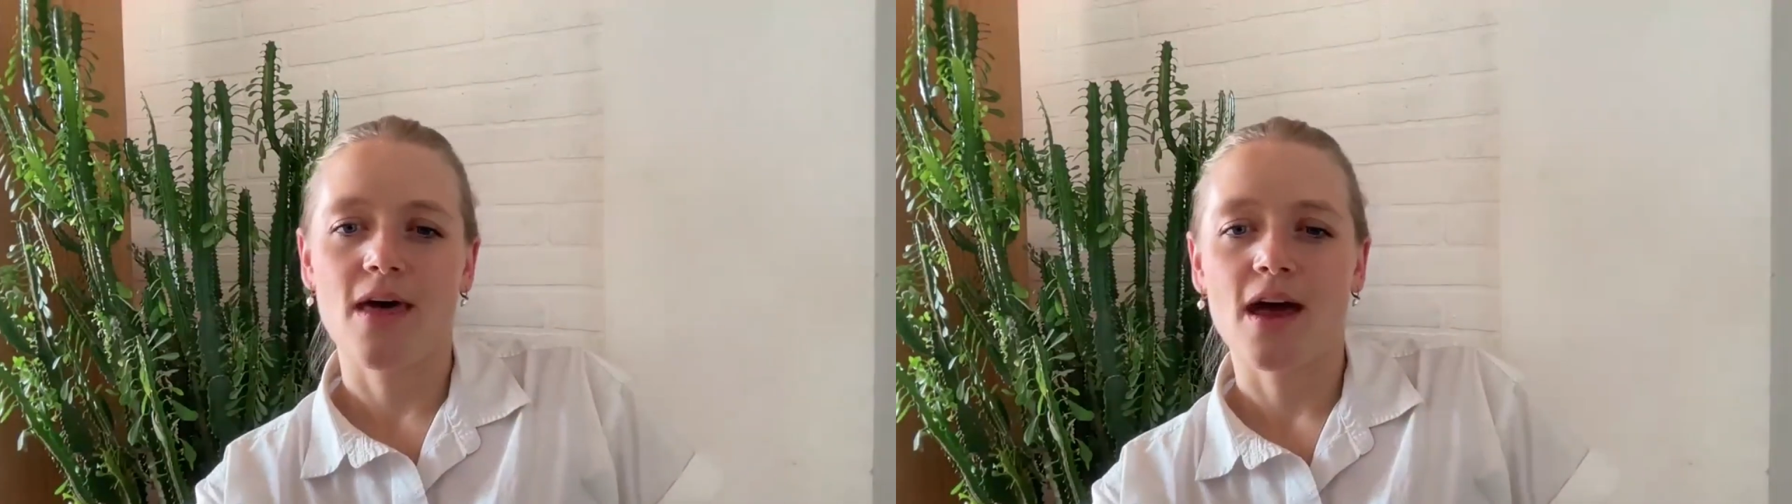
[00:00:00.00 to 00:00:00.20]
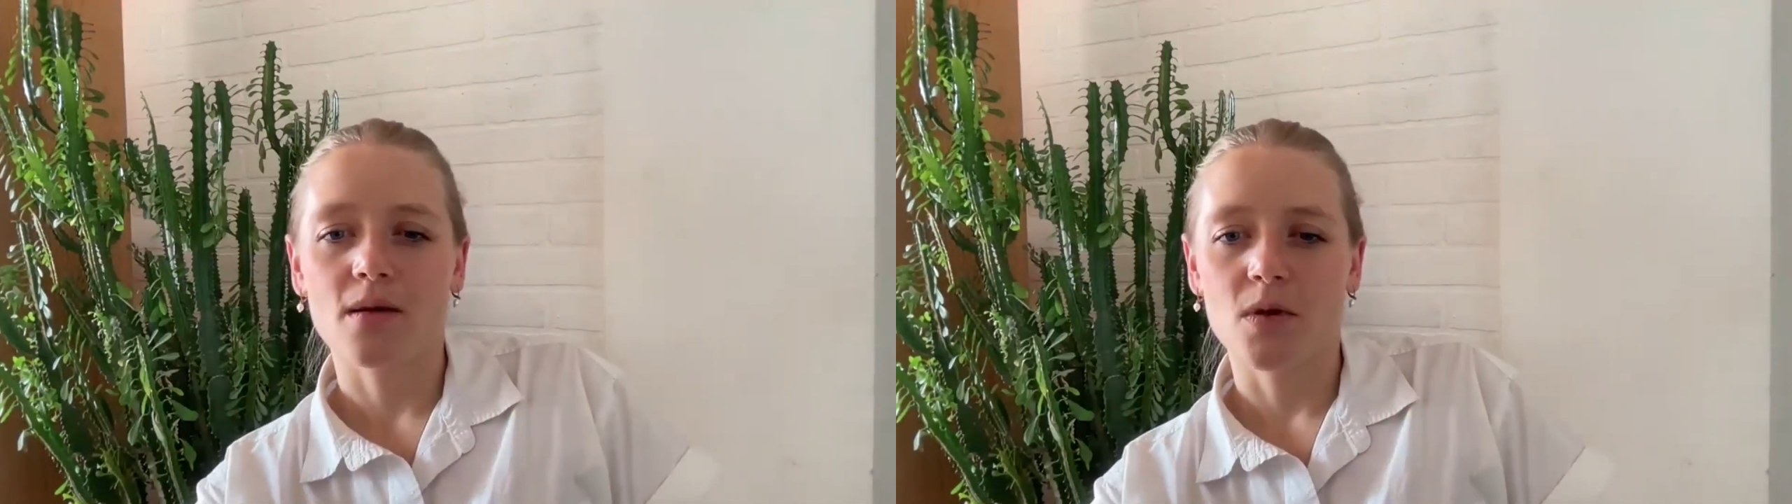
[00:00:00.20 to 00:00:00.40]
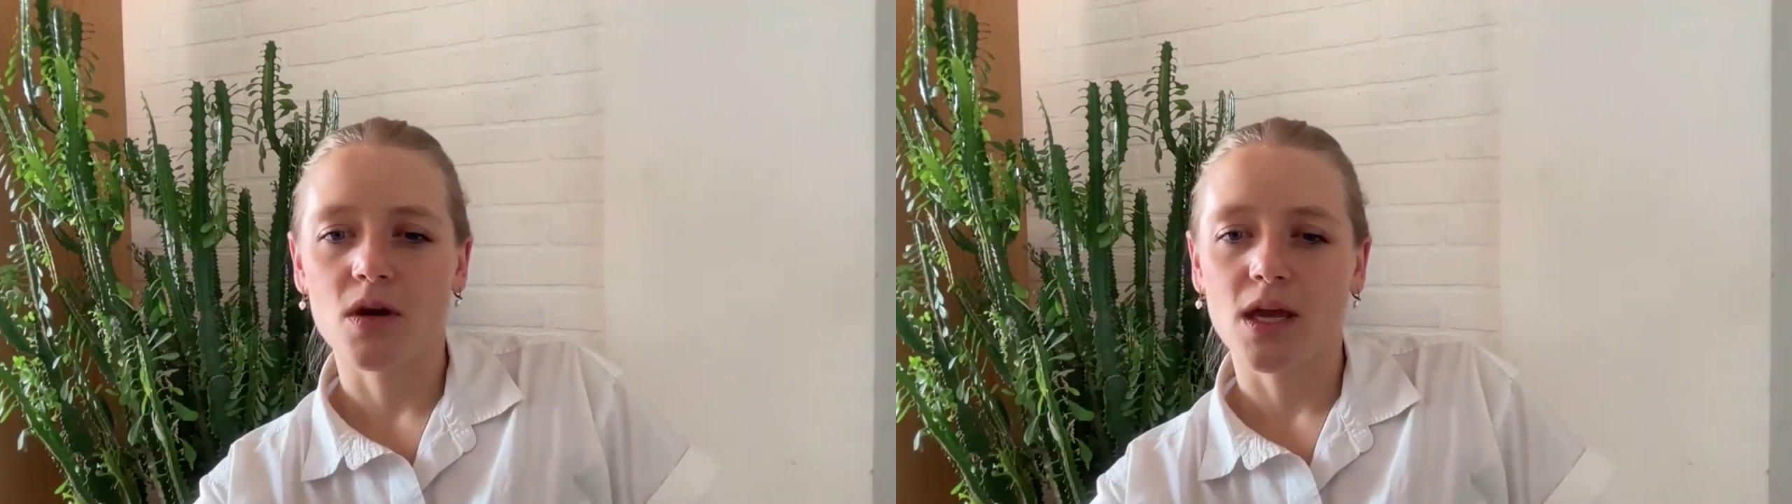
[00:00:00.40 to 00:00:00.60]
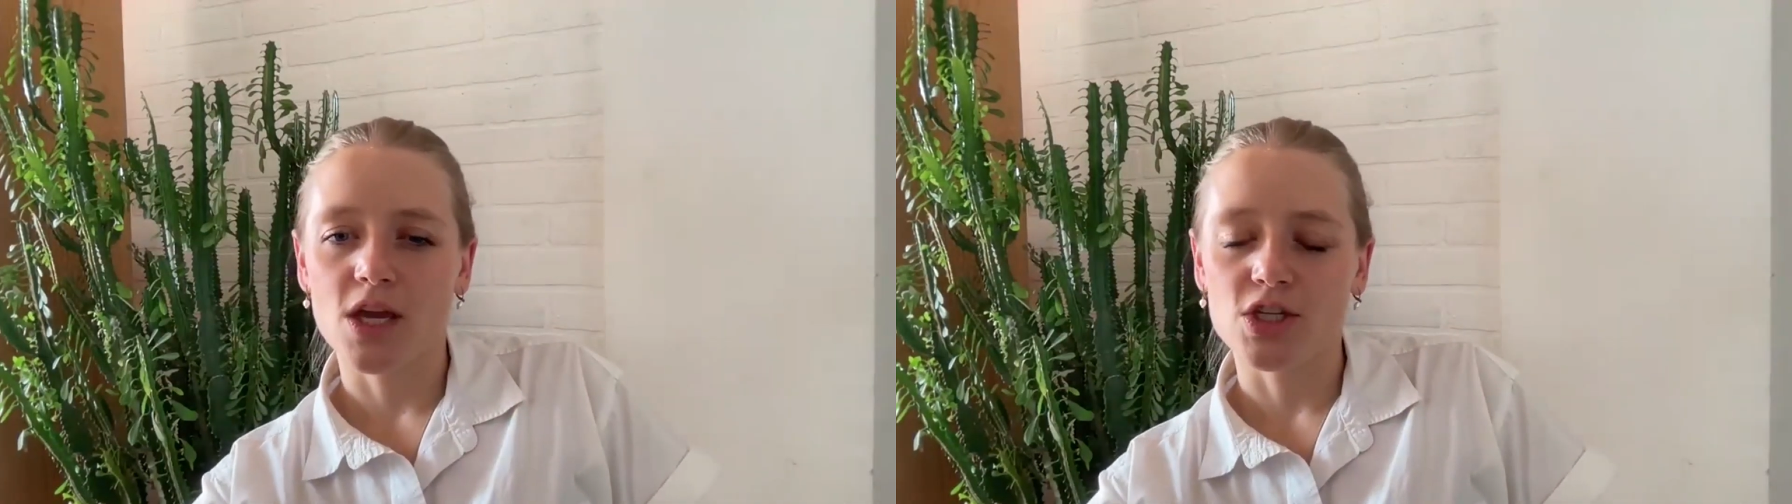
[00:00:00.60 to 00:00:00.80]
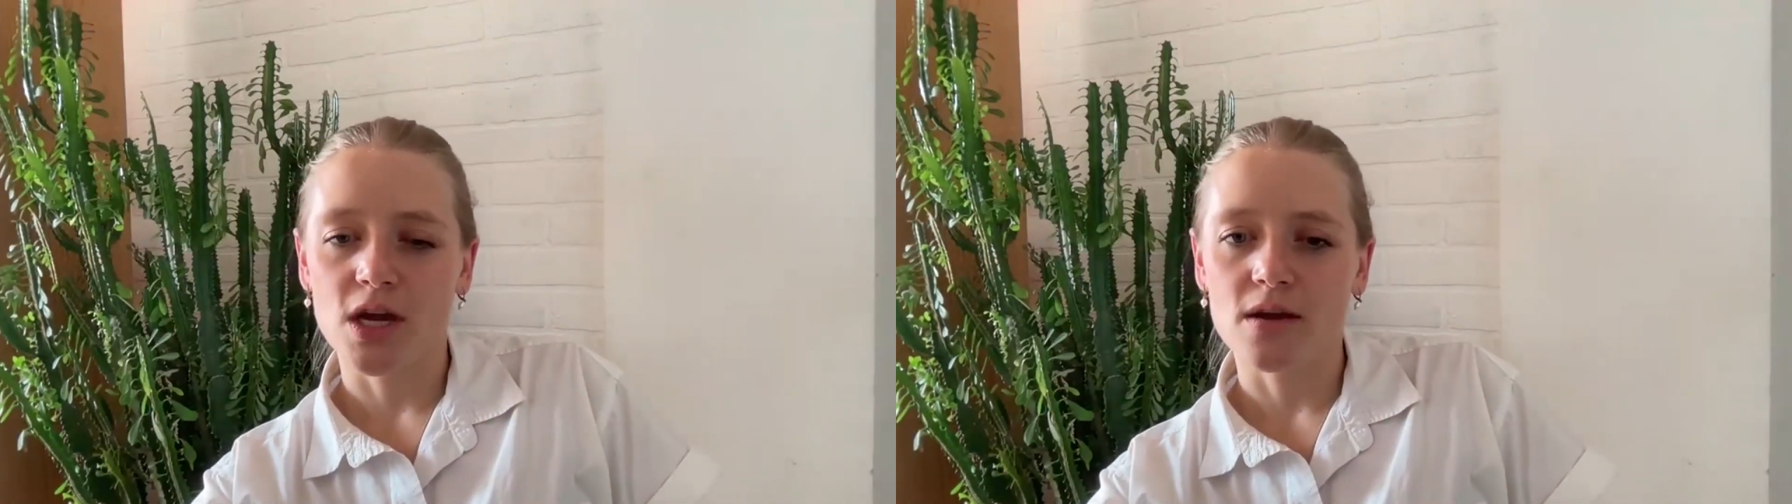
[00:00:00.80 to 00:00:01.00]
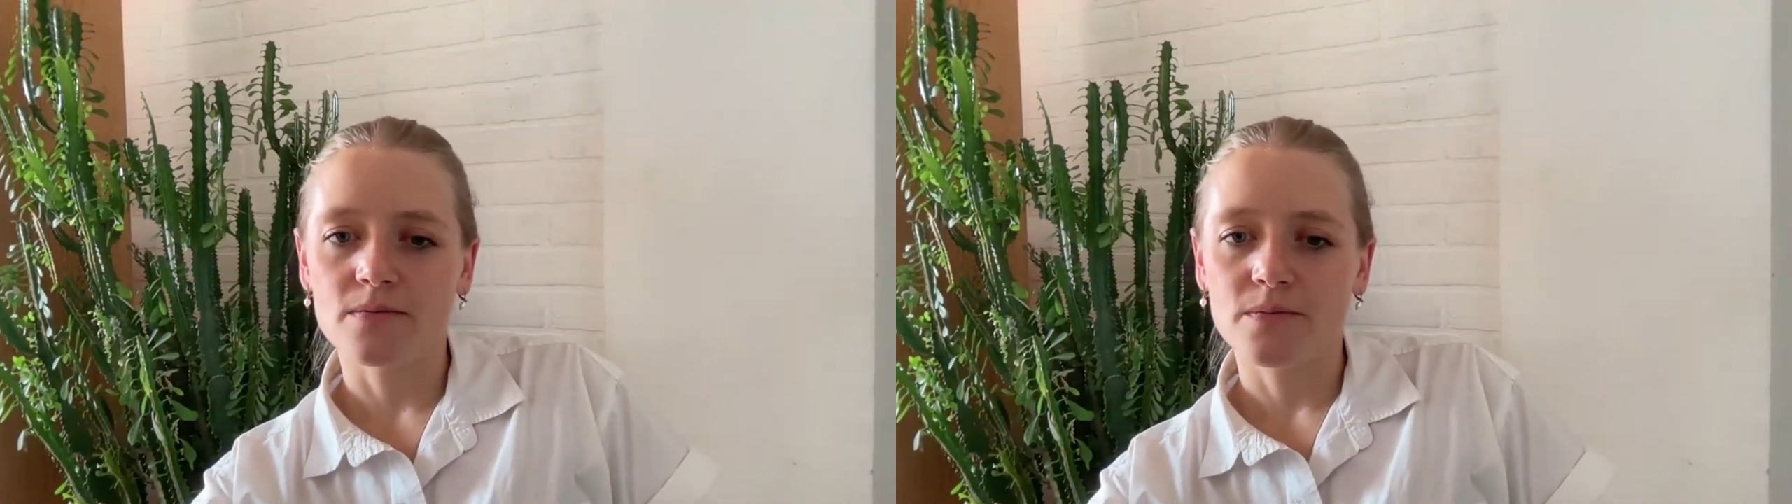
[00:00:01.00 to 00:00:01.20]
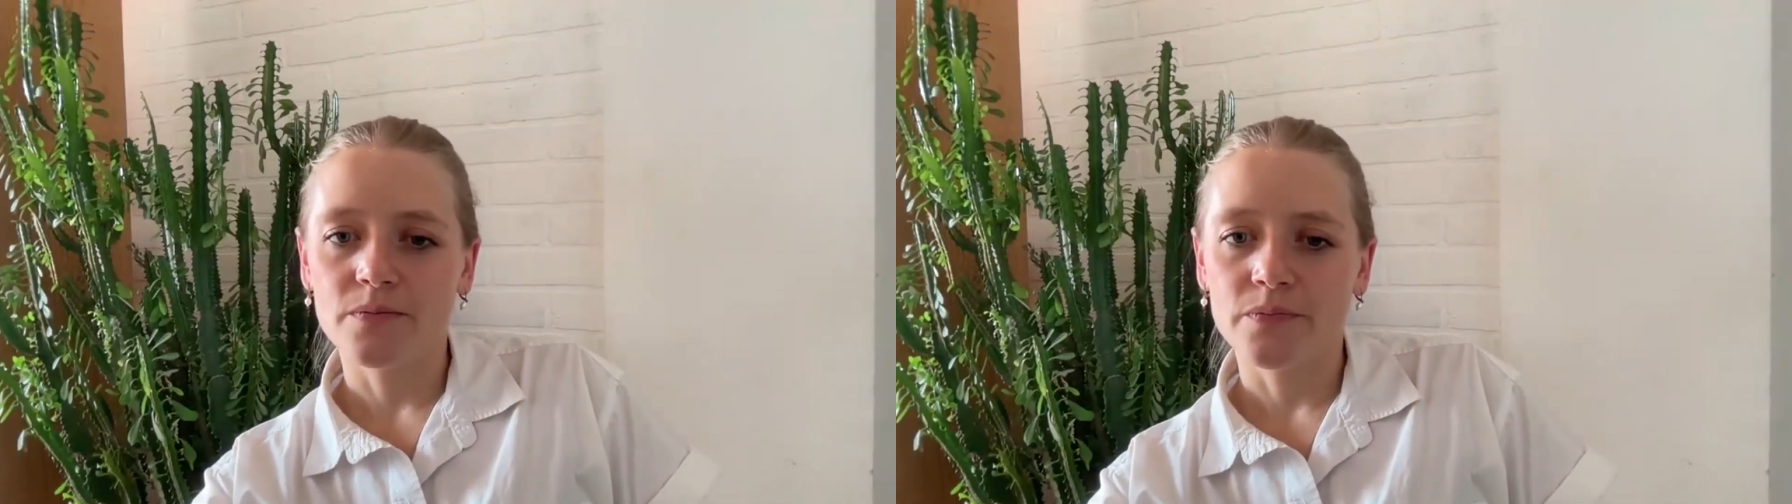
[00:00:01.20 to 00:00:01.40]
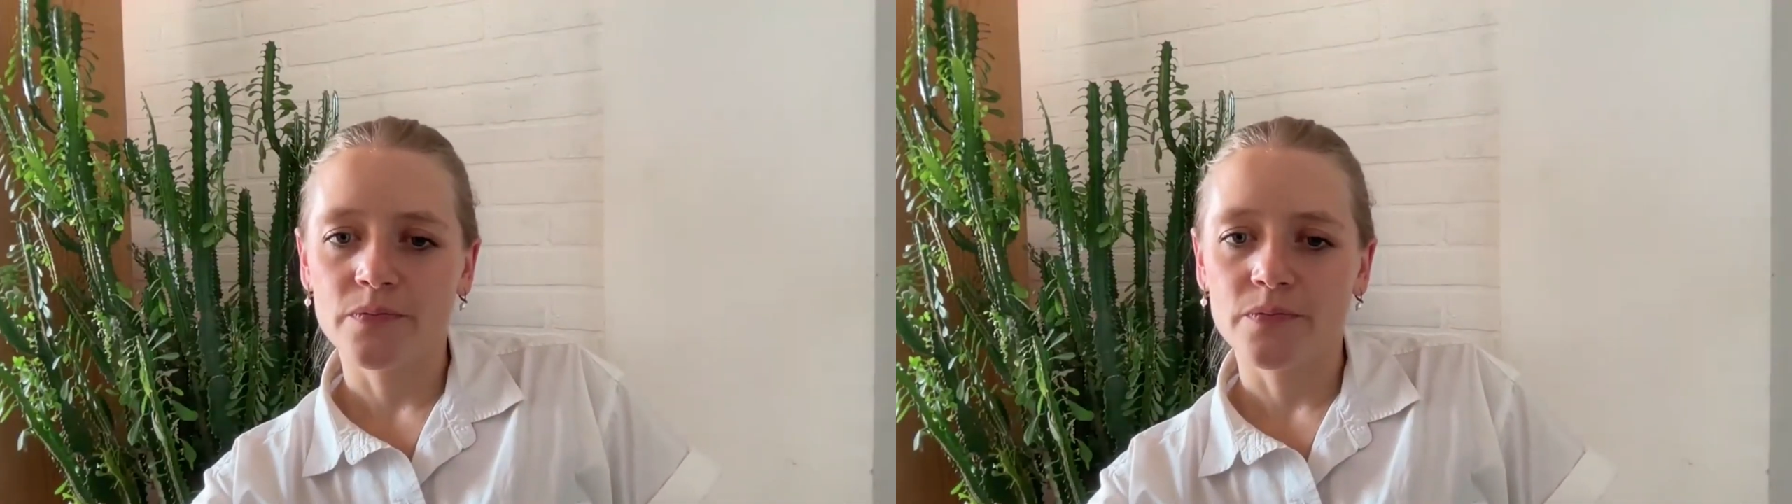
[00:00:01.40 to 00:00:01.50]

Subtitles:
and that communication?